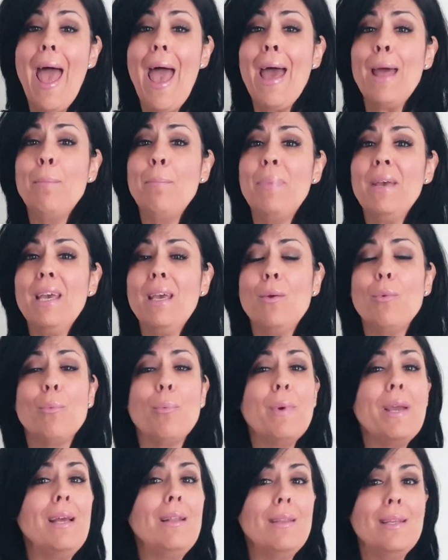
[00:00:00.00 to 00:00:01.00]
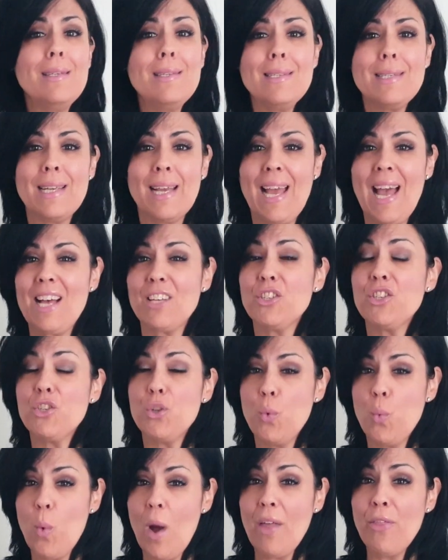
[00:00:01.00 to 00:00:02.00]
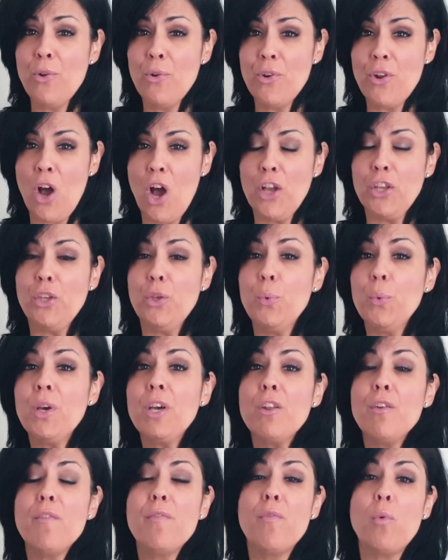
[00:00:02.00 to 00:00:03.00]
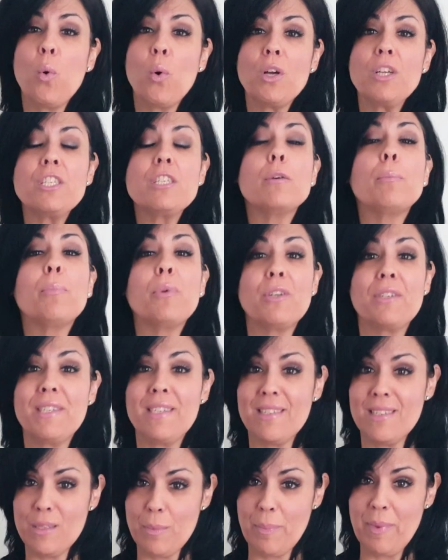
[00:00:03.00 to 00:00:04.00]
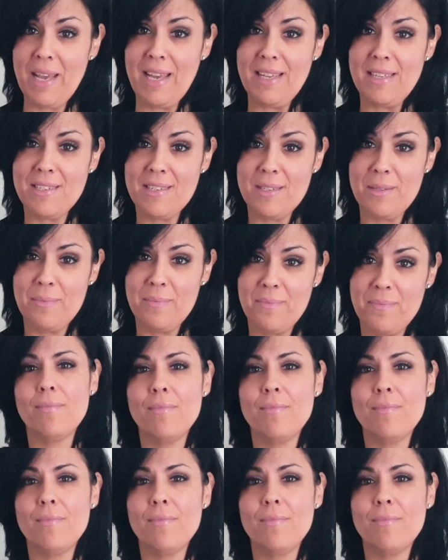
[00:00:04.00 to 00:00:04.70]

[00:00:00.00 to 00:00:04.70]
and be realistic as to whether or not you can afford to participate,